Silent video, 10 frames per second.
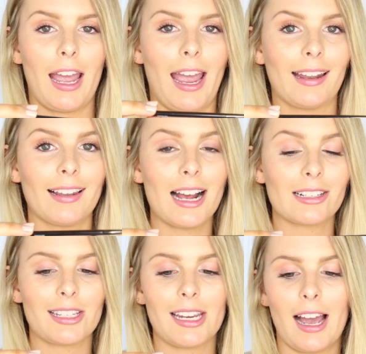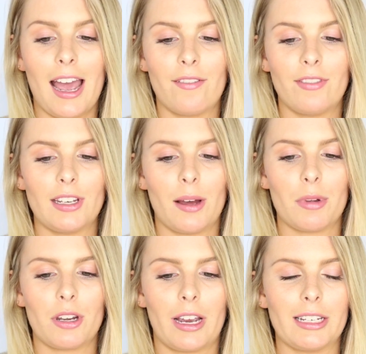And lastly, I have the
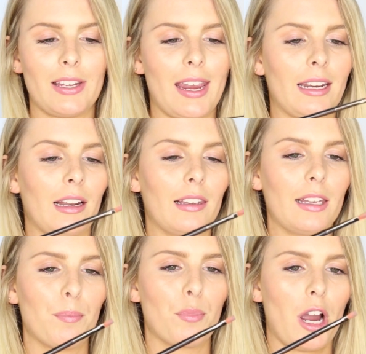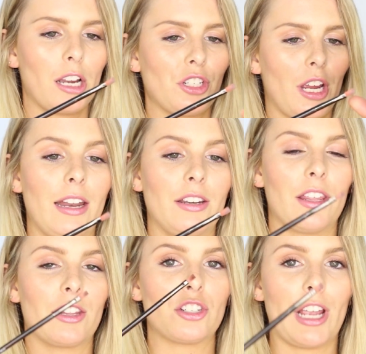number 19 lip brush, and
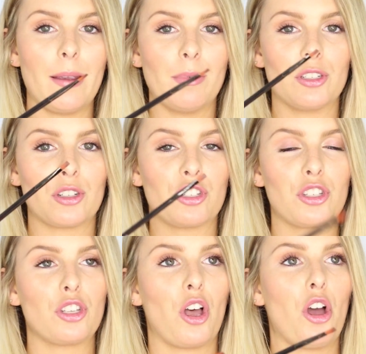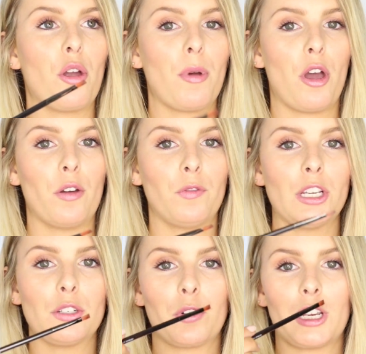the shape is just so
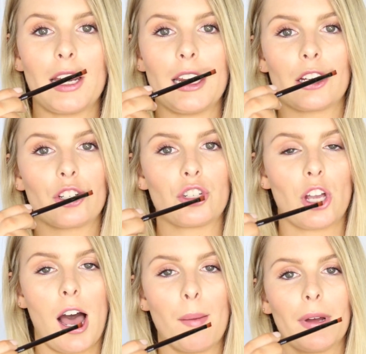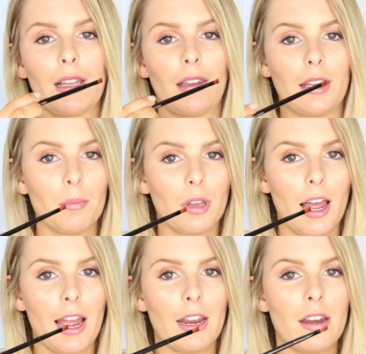perfect for getting a sharp lip
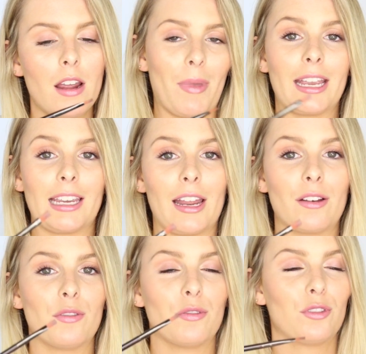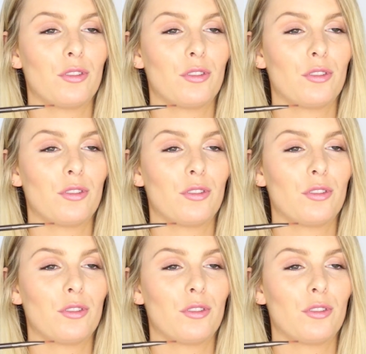line. Again,